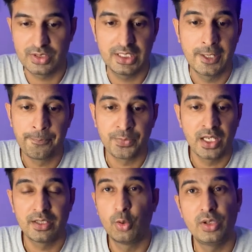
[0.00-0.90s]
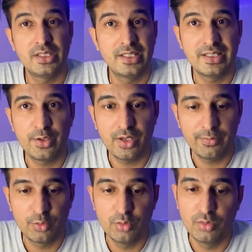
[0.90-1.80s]
it. The only thing that you
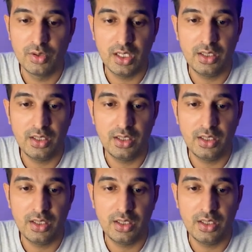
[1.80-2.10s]
have to,